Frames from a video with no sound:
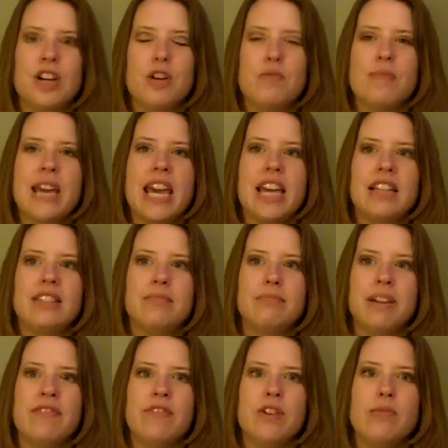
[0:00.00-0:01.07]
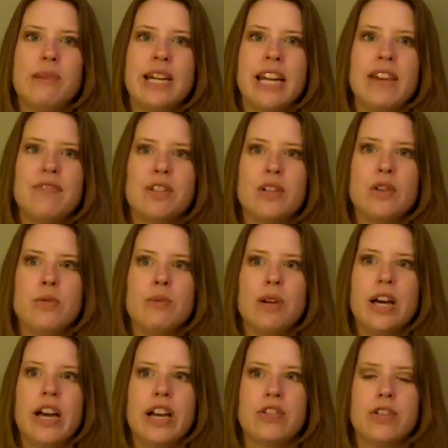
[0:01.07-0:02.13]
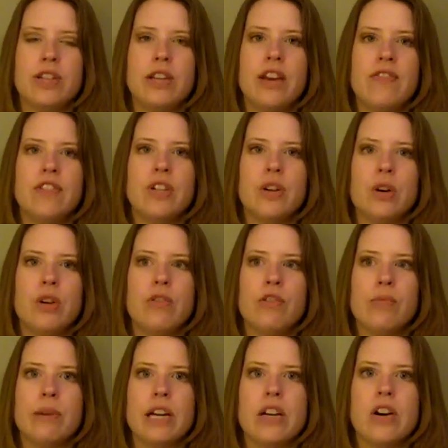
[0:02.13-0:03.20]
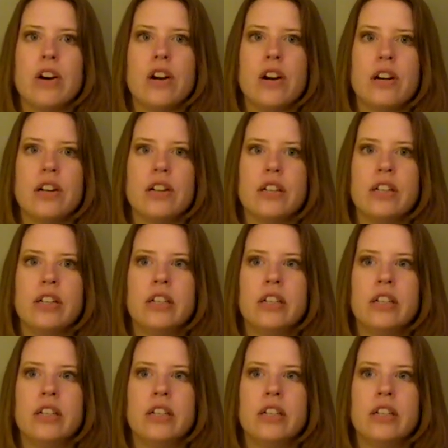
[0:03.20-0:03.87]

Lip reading: Oh man, my phone might have to go over my car.